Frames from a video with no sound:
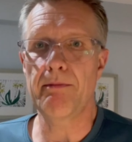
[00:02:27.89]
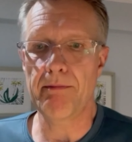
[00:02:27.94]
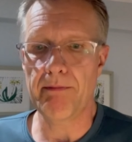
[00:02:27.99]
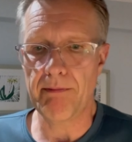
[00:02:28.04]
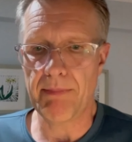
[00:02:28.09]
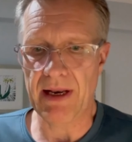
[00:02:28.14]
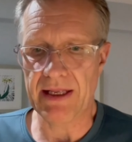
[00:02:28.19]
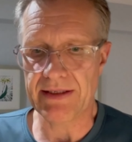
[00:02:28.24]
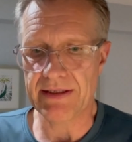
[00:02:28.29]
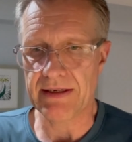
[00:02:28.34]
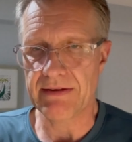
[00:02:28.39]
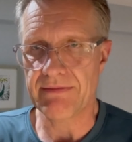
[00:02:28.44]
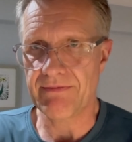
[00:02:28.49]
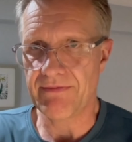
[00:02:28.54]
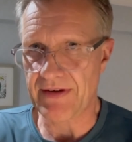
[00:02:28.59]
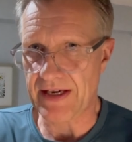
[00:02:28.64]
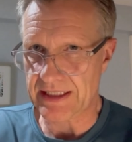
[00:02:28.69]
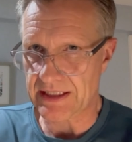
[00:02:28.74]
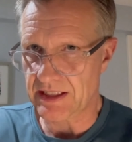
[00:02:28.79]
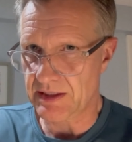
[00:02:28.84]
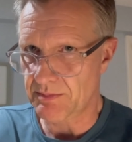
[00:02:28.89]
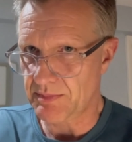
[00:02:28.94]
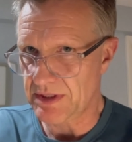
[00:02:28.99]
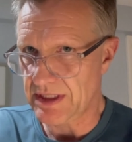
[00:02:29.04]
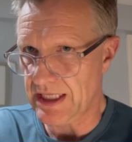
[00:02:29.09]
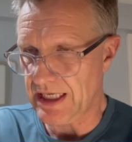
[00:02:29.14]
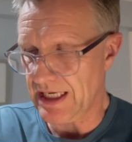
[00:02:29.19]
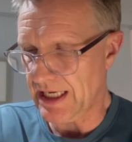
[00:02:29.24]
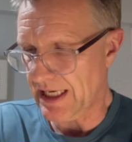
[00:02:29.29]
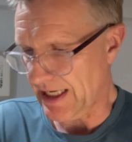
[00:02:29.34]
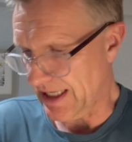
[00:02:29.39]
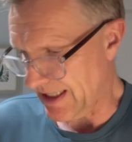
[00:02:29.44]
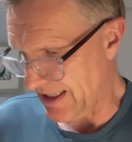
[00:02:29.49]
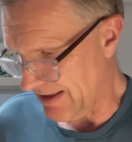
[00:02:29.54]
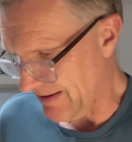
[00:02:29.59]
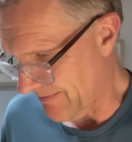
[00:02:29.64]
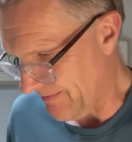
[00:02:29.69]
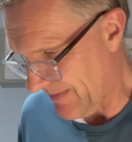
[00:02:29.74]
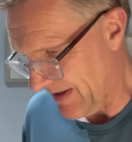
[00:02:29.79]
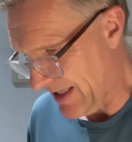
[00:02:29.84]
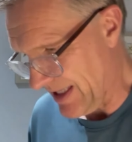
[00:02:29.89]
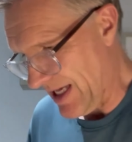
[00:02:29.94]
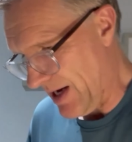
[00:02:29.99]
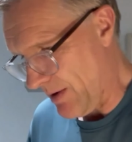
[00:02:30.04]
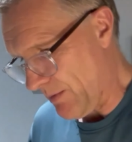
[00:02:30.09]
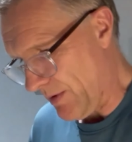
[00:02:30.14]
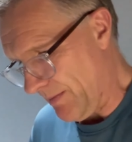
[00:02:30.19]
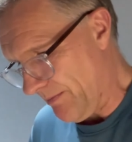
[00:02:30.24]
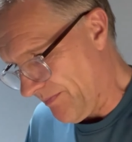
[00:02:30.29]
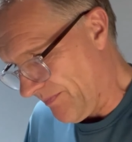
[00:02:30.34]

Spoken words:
blood fats particularly in that one.